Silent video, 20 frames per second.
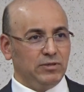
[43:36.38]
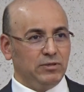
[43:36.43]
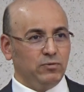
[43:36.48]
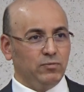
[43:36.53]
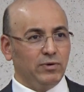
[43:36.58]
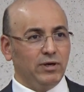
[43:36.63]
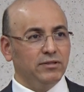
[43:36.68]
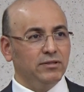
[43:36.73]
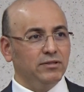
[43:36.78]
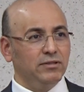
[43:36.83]

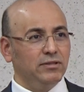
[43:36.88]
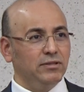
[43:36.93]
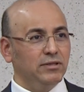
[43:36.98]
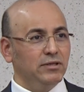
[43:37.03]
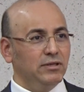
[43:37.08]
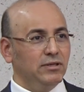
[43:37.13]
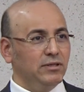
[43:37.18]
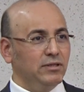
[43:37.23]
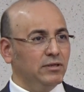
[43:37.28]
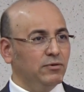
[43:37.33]
When
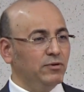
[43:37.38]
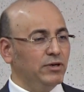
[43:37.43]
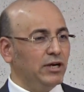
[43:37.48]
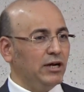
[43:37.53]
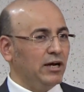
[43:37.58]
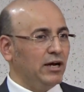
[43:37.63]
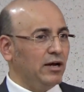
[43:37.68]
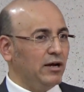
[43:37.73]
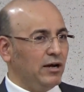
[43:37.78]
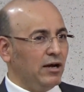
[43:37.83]
there were a,
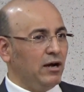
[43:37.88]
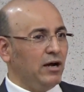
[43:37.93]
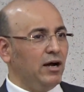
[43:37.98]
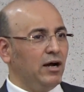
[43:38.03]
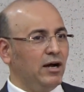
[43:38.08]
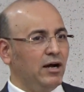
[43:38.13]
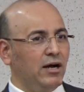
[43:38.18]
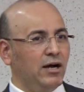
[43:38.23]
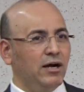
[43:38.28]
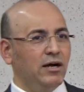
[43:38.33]

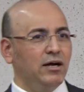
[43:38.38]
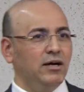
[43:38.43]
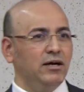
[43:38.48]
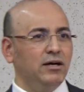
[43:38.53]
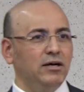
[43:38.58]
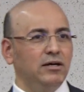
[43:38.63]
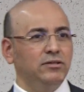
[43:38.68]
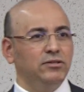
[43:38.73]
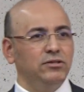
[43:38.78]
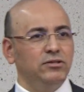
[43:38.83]
a,
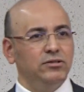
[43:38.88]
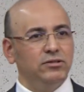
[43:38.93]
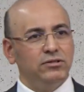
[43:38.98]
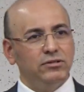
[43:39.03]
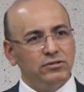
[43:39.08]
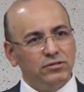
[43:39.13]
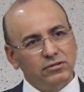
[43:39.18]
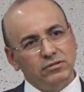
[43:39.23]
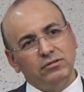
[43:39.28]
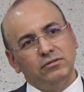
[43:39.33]
a, a
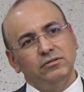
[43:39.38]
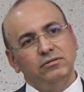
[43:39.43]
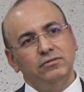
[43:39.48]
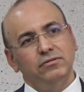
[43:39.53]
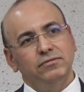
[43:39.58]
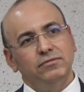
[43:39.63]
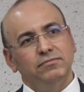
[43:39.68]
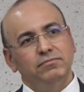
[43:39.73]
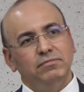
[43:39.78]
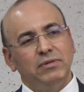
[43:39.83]
new
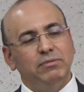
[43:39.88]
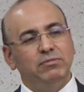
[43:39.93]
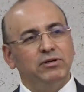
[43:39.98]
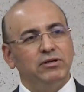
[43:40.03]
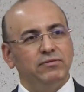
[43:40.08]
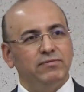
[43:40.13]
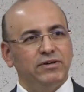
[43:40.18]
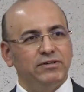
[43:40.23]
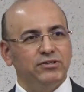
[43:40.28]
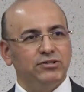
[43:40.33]
member
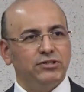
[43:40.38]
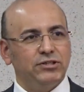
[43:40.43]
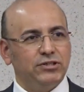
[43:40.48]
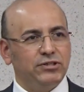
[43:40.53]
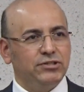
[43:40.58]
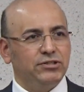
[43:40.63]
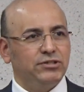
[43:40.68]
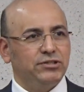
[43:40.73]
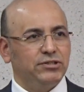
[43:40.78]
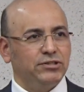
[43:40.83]
of a
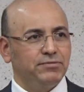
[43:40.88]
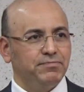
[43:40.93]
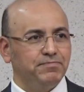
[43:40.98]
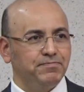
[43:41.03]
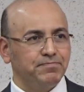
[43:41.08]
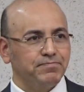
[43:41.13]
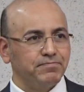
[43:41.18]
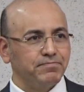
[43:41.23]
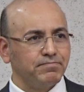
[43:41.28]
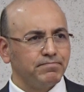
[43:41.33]
church,
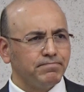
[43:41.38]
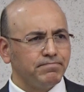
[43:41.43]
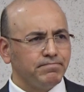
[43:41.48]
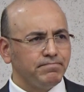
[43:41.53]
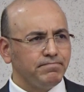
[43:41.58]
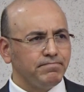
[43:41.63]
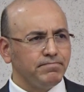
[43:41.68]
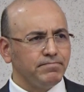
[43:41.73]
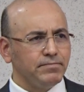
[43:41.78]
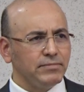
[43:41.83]

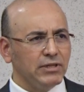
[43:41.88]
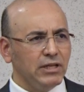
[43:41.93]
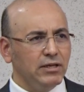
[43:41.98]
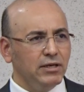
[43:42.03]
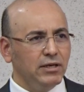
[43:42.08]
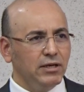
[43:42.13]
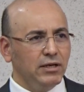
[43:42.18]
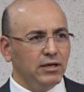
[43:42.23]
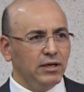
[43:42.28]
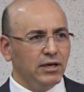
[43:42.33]

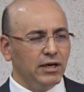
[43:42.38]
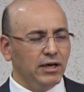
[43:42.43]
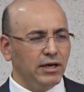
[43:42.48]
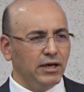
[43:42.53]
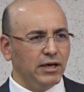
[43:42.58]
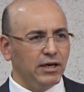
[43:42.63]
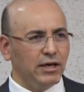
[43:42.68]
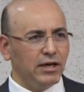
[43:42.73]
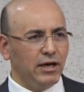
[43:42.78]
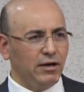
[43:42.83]
uh,
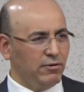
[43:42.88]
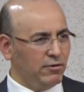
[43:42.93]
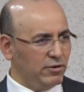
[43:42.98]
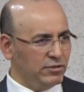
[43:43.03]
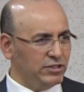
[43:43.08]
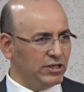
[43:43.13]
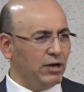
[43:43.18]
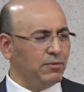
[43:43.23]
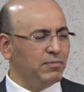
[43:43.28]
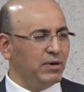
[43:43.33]
a
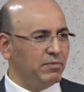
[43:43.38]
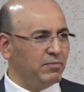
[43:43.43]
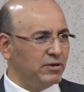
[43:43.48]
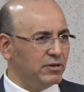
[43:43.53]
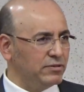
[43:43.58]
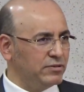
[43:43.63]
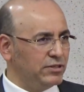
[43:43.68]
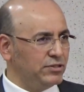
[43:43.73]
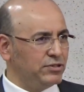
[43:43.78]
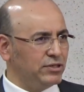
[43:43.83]
young member
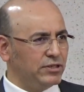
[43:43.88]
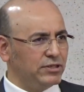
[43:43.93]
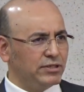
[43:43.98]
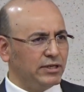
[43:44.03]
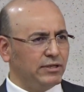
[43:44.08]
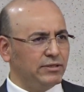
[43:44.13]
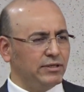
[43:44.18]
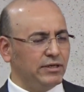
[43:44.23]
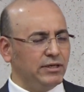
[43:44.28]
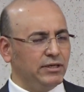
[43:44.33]
of the church,
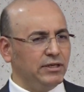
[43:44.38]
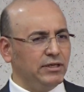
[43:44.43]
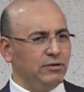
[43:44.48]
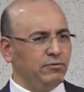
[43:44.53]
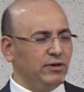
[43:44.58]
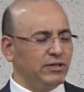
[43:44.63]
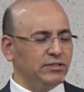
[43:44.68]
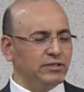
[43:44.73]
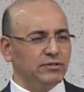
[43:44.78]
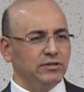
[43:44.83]
and he
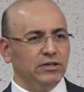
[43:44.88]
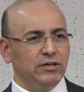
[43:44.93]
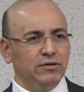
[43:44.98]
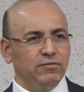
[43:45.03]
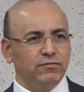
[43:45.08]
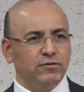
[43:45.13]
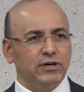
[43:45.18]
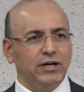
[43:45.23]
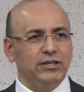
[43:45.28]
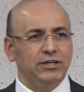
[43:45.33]
was
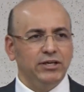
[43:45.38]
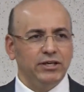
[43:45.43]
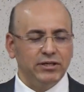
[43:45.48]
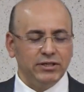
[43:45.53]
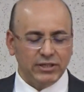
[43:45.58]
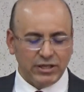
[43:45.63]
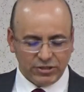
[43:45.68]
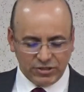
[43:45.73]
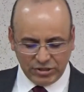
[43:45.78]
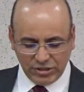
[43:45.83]
for a year
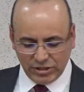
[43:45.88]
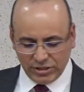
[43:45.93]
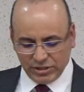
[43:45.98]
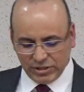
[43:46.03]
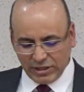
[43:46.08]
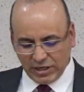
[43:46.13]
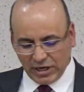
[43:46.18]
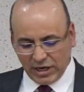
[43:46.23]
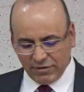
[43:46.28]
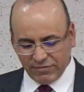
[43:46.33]
in a
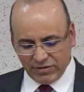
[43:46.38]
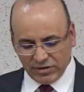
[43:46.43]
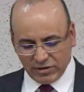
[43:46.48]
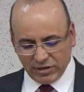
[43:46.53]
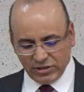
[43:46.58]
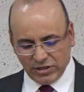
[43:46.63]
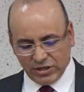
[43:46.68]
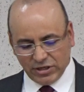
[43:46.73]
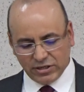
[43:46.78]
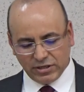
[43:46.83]
church. And after a
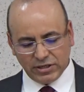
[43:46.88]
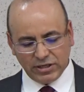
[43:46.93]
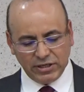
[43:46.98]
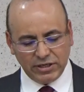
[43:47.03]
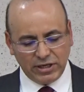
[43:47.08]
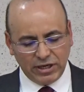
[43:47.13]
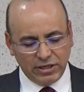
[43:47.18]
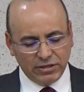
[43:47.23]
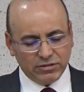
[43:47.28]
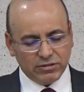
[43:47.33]
year, he
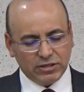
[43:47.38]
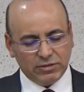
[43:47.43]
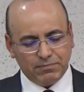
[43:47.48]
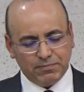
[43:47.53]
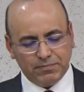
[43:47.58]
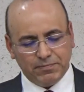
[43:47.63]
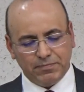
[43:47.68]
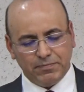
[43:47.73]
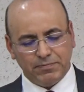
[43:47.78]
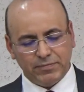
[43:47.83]
came to the
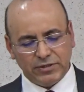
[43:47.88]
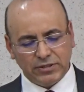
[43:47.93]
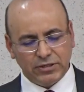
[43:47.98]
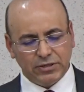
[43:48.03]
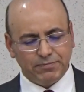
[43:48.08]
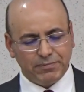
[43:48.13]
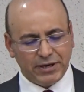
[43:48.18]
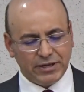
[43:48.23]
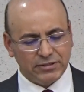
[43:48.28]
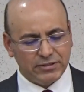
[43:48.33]
senior
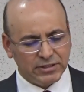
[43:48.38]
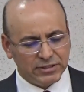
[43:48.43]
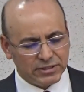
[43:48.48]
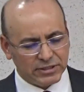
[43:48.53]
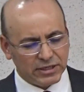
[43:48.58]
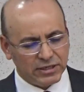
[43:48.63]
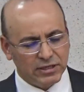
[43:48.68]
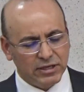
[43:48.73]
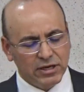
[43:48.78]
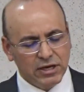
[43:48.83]
pastor and
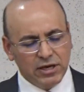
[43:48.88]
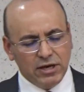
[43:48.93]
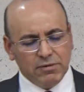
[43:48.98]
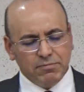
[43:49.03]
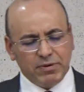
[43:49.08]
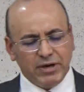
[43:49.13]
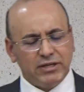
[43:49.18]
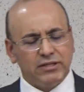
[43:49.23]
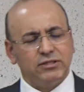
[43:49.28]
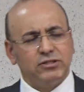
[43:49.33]
said,
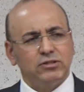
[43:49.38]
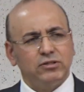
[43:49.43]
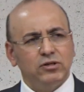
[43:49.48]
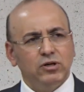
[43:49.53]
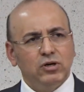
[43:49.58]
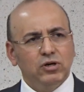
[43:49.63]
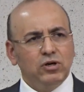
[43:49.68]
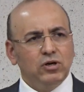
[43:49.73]
Pastor,